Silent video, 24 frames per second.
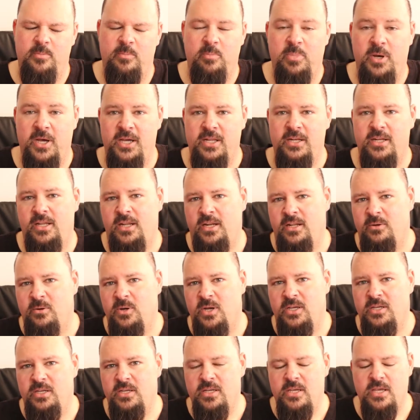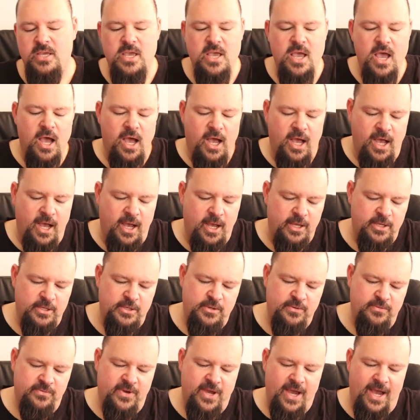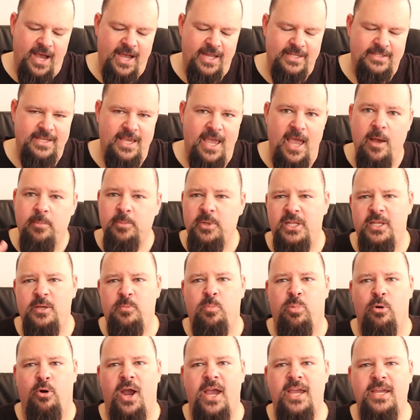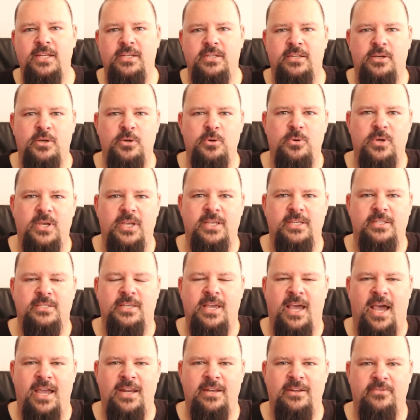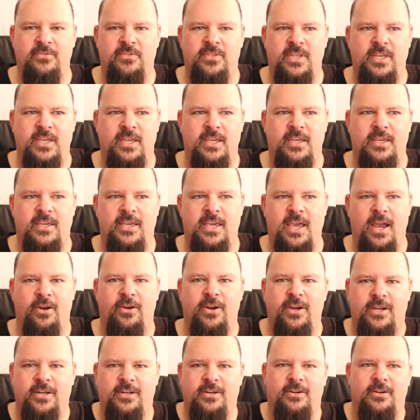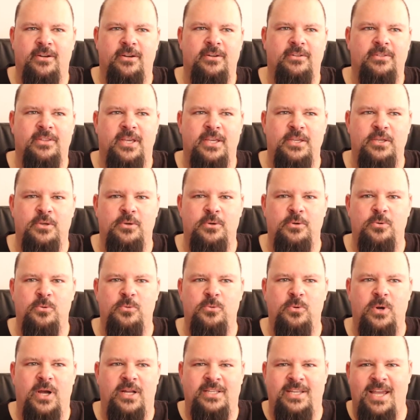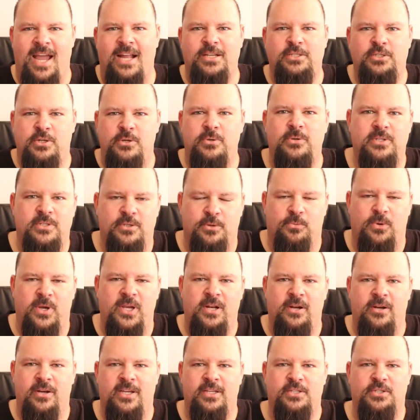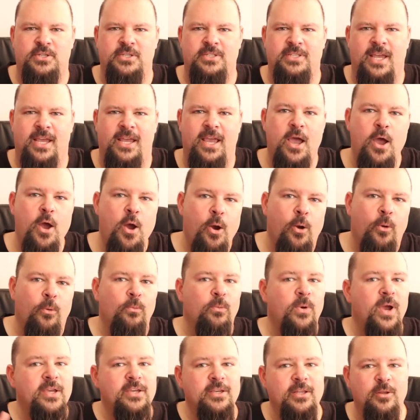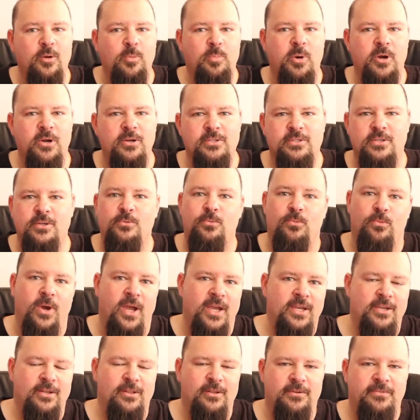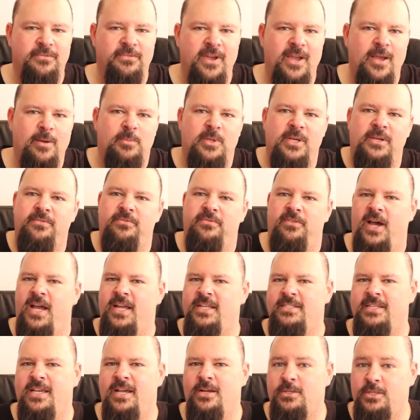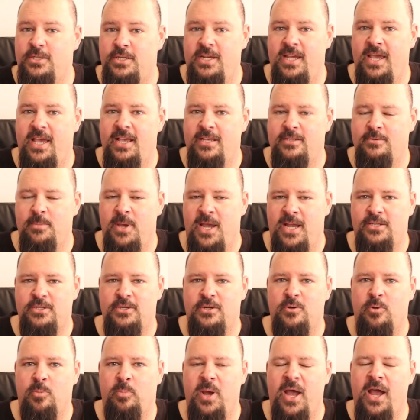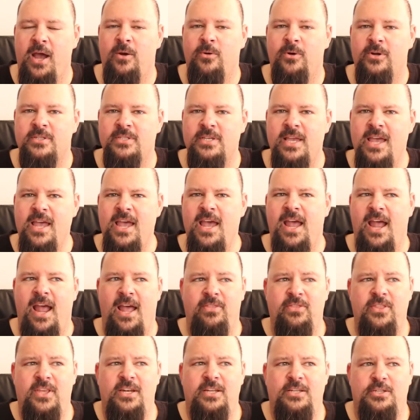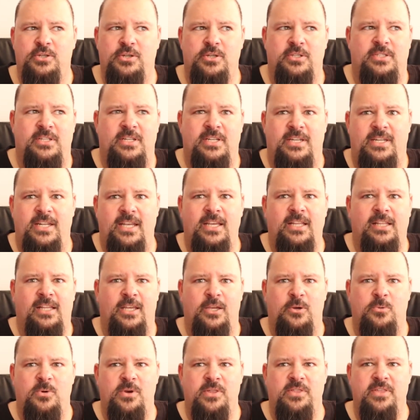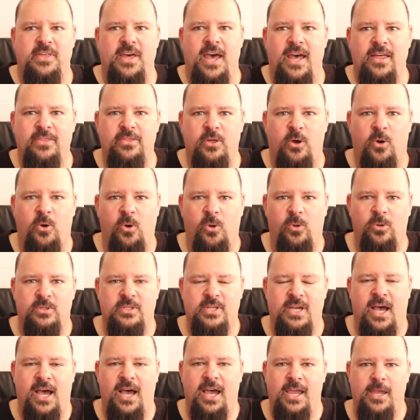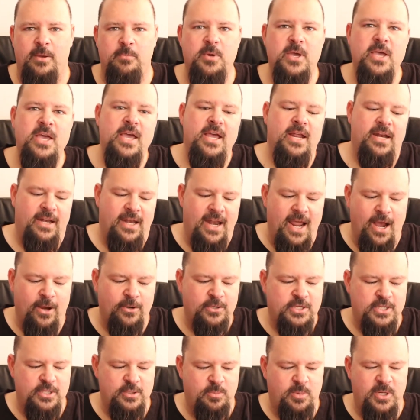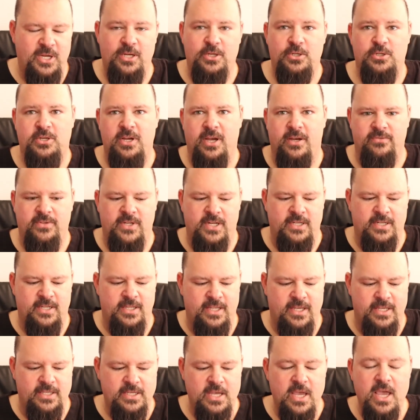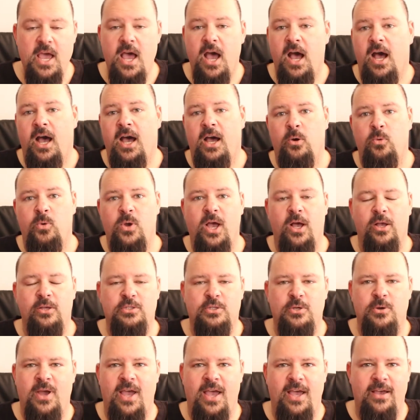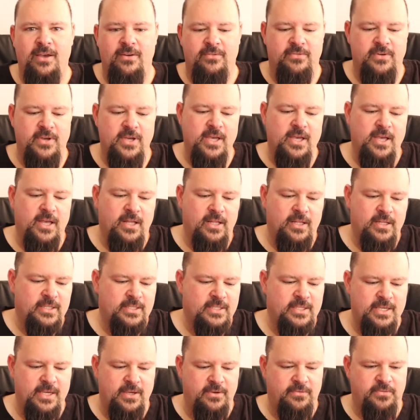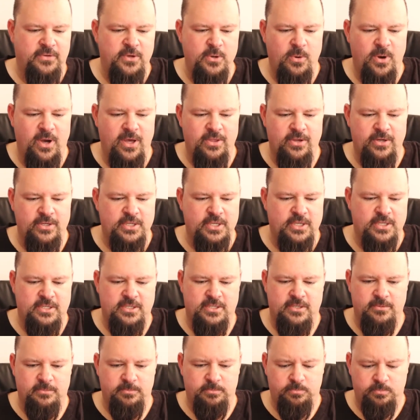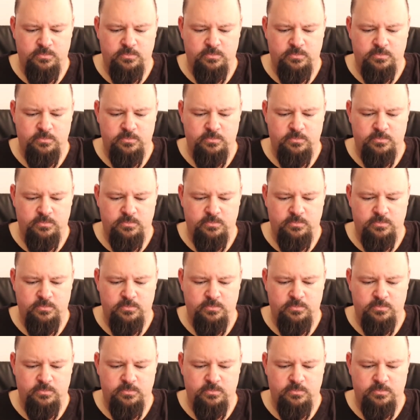But anyway, you've got Emily Bright, who is kind of the character that you attach to as the reader because she's like regular person, regular family, finds out she has magical powers, and then is just dealing with that the whole time. Now she's being shoved into this. We also have, let's see, a few other just